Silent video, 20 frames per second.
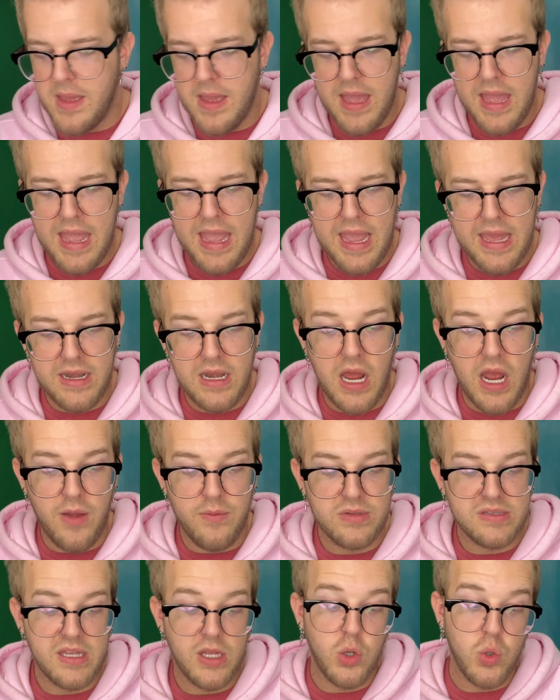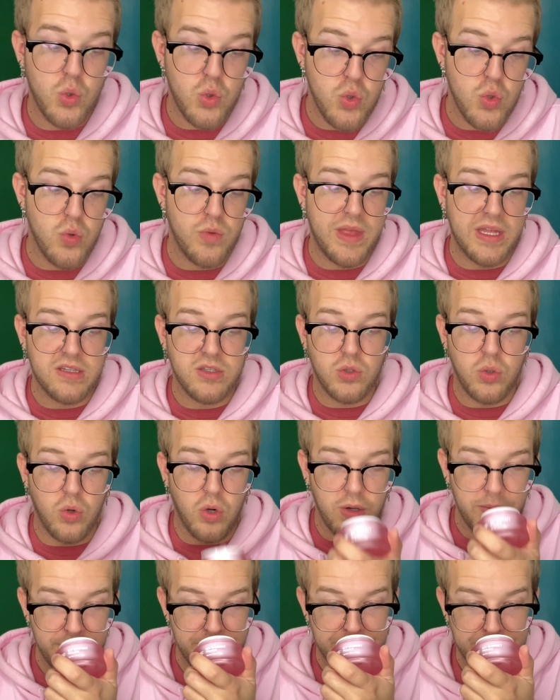And I was like, ooh, that's
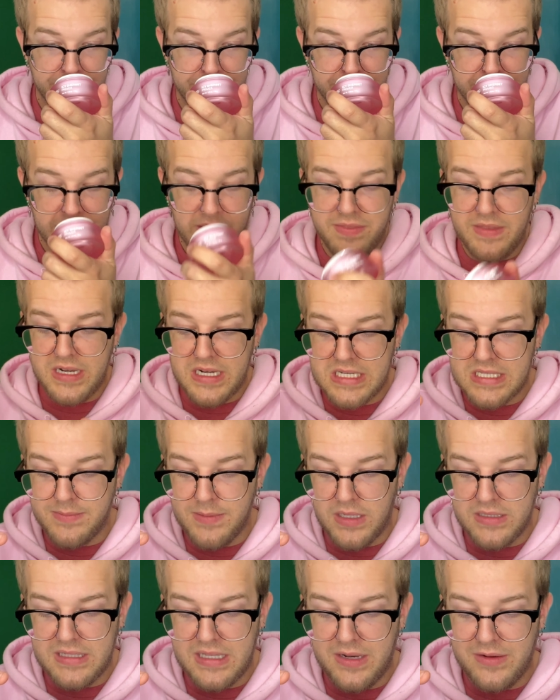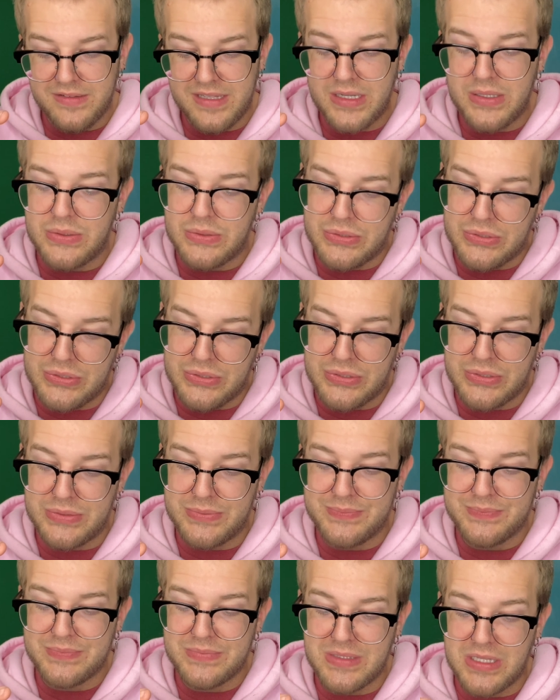cool. And then I smelled it and I was like,
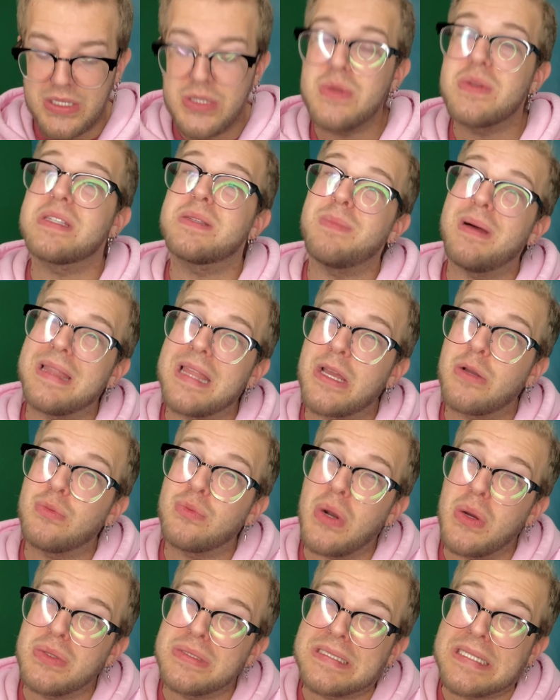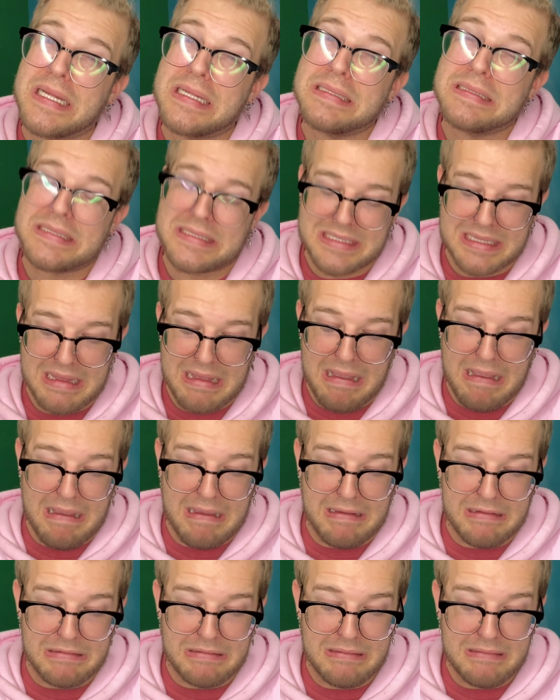you smell like roses.
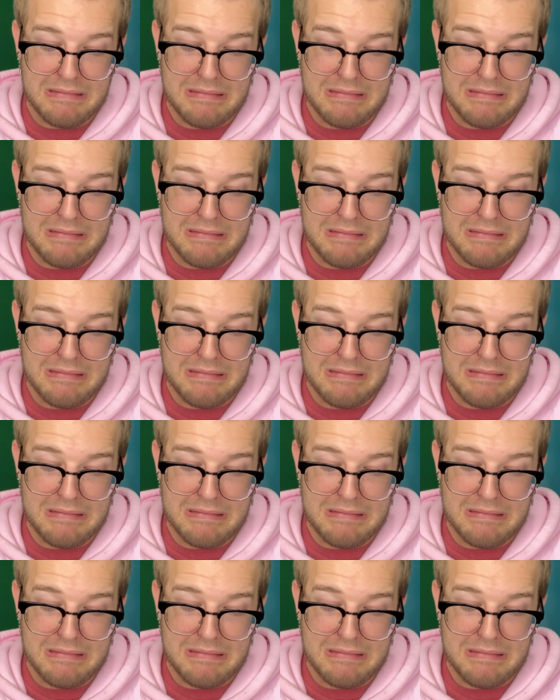And